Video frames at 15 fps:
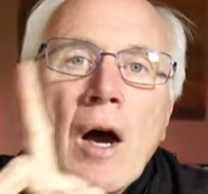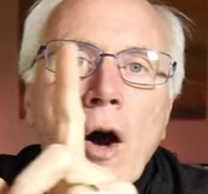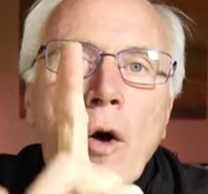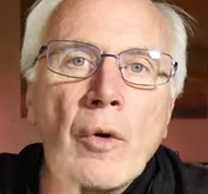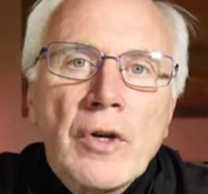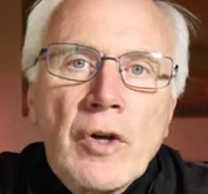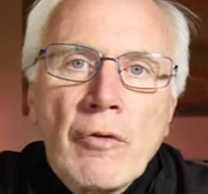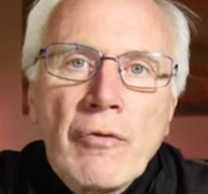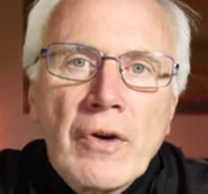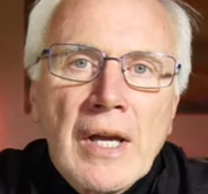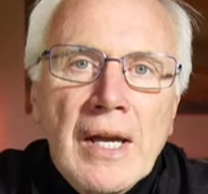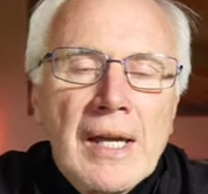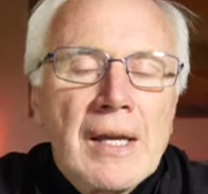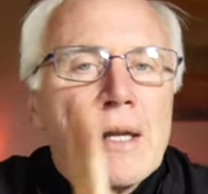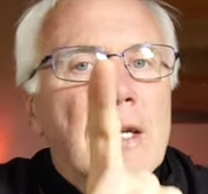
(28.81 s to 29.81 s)
Oh, and don't
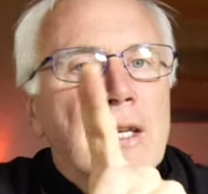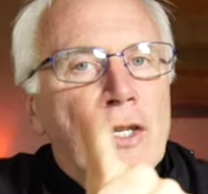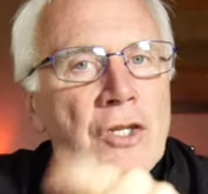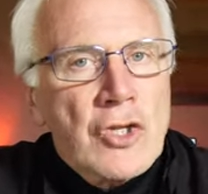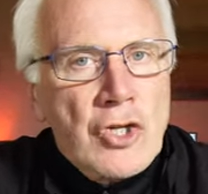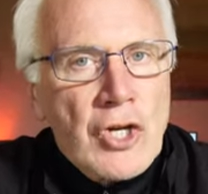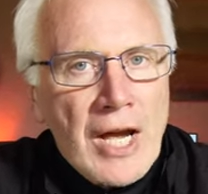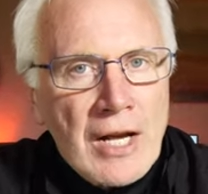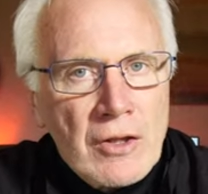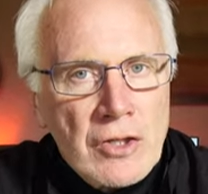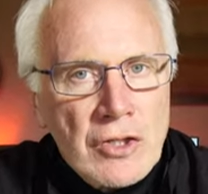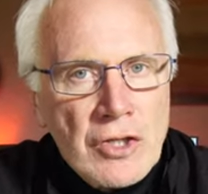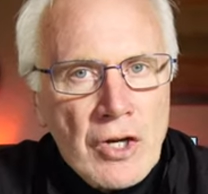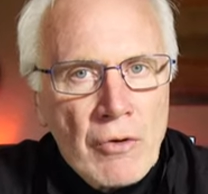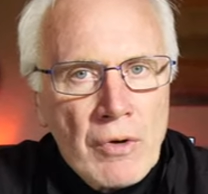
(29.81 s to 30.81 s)
forget, check the
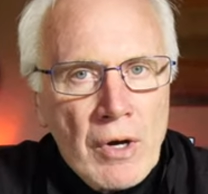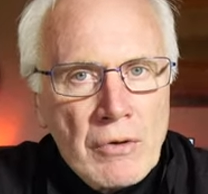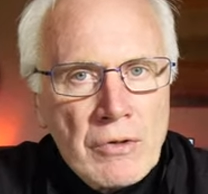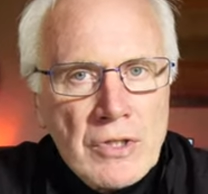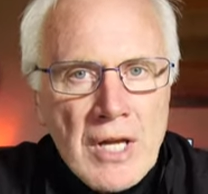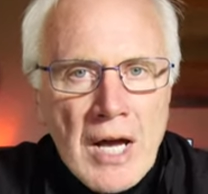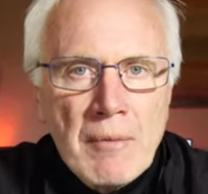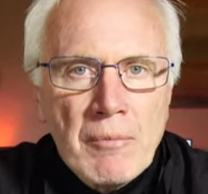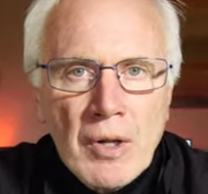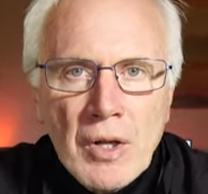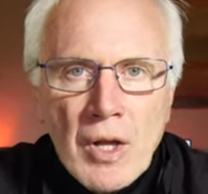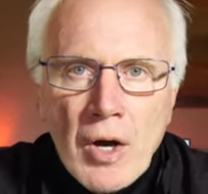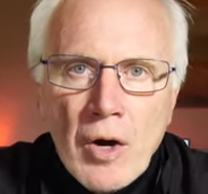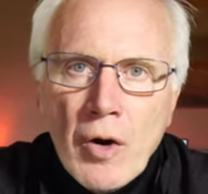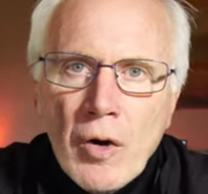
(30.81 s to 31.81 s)
show notes down
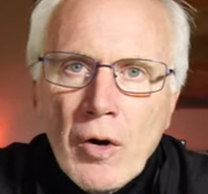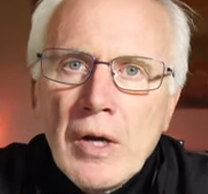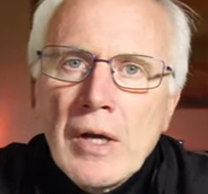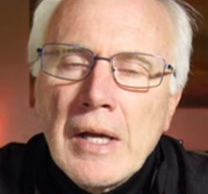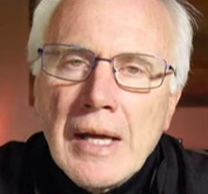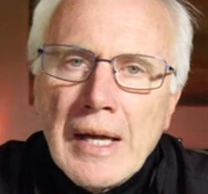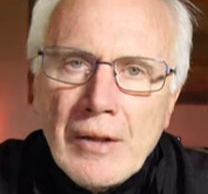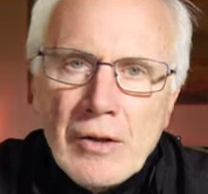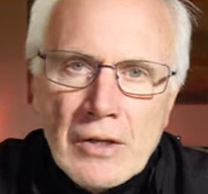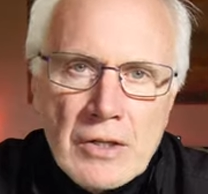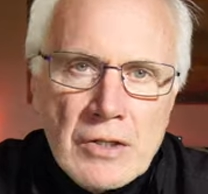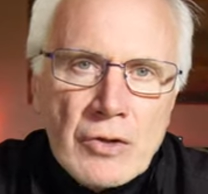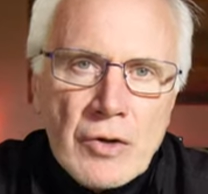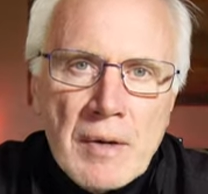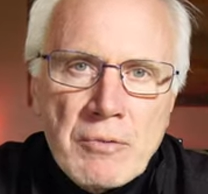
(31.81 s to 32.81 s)
below in the
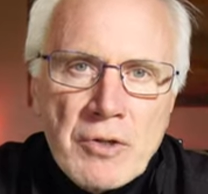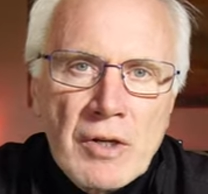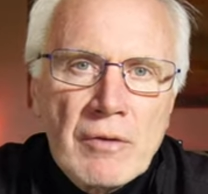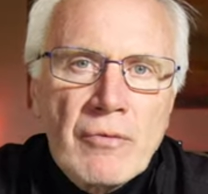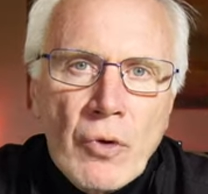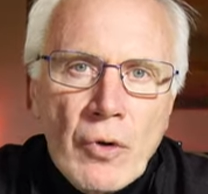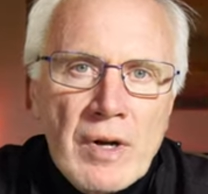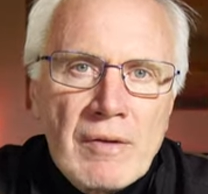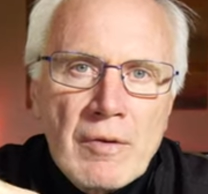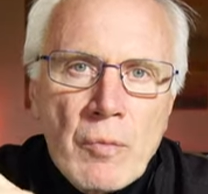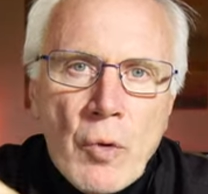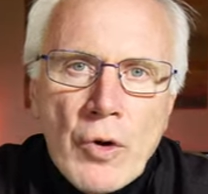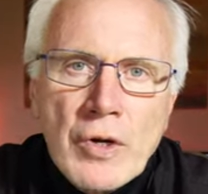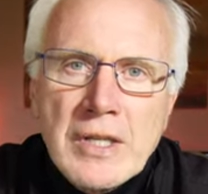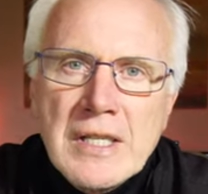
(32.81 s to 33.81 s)
description for even
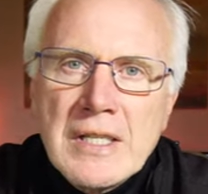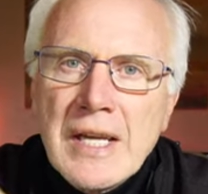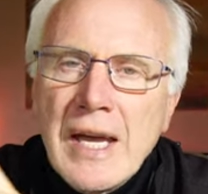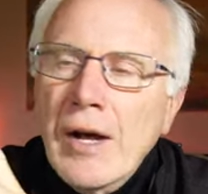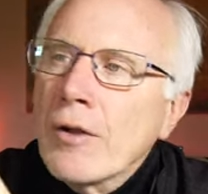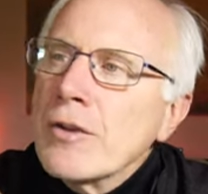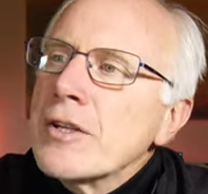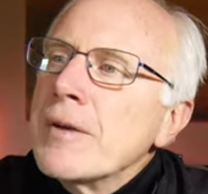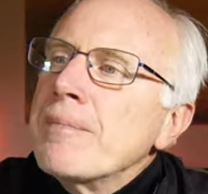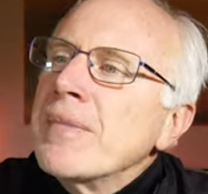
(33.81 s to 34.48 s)
more details.